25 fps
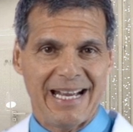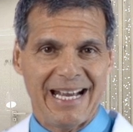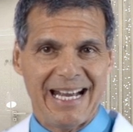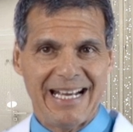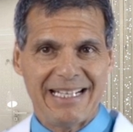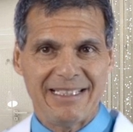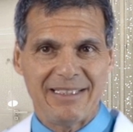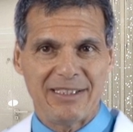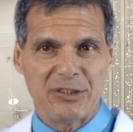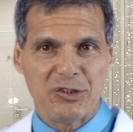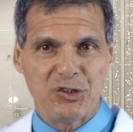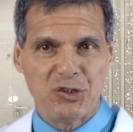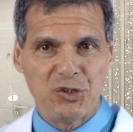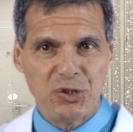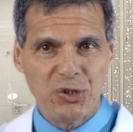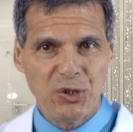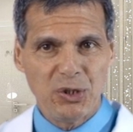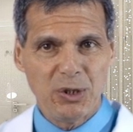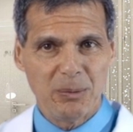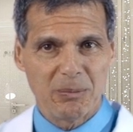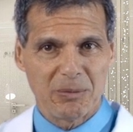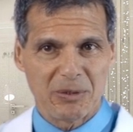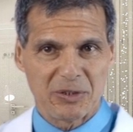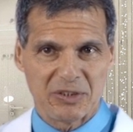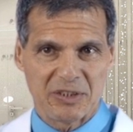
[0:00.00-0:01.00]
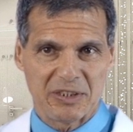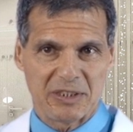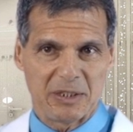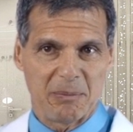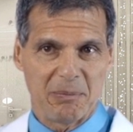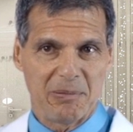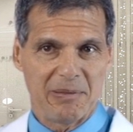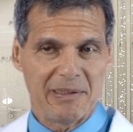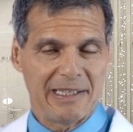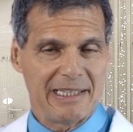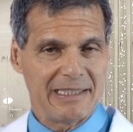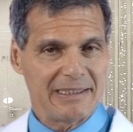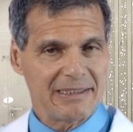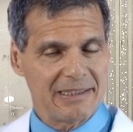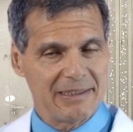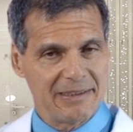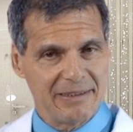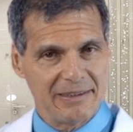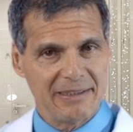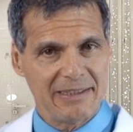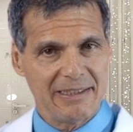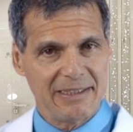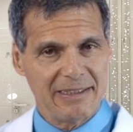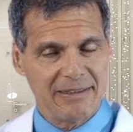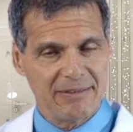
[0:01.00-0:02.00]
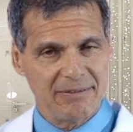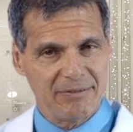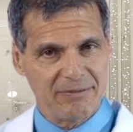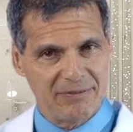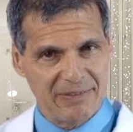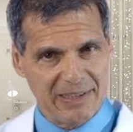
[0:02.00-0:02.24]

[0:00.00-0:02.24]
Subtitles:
and the tubers of the plant contain